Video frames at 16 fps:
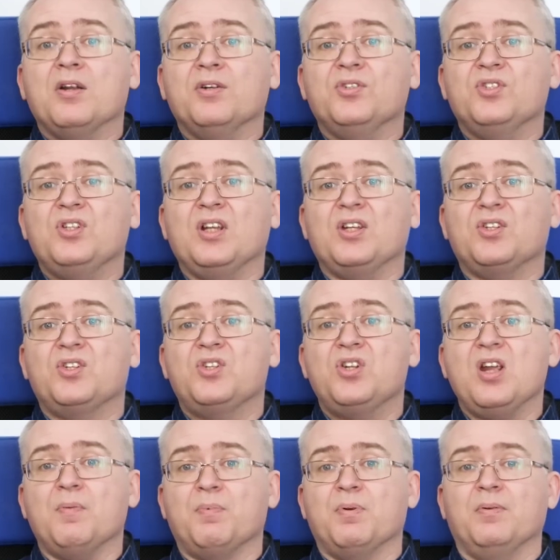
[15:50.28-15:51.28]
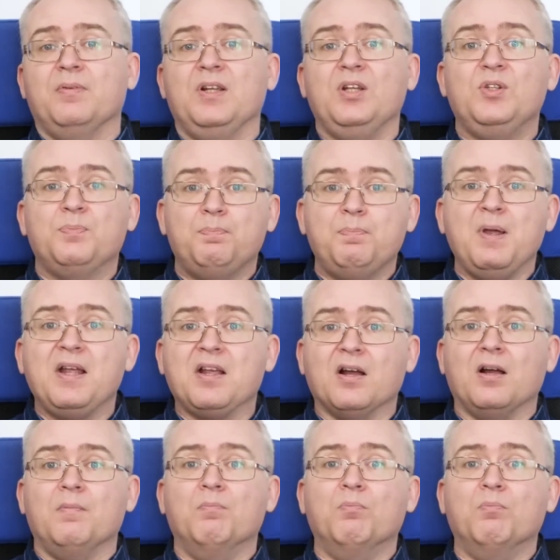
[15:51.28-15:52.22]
oh six chip is bigger,